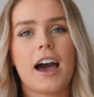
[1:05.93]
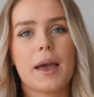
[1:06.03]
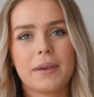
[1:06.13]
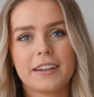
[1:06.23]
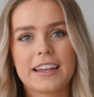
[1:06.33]

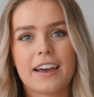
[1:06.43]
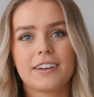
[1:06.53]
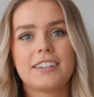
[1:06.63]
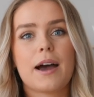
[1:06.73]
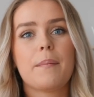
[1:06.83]
I picked
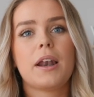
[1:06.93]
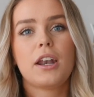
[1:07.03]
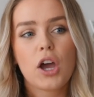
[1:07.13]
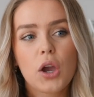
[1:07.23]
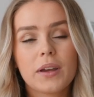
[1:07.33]
out down
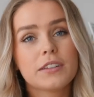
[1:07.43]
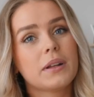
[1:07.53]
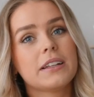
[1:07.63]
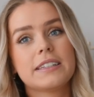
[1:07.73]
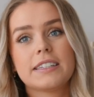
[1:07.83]
below, as
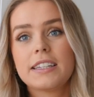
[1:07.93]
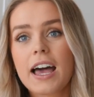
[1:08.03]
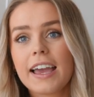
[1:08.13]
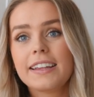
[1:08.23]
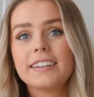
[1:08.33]
well as the
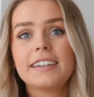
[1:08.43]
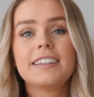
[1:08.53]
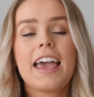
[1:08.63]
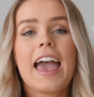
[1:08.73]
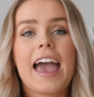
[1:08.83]
sizes,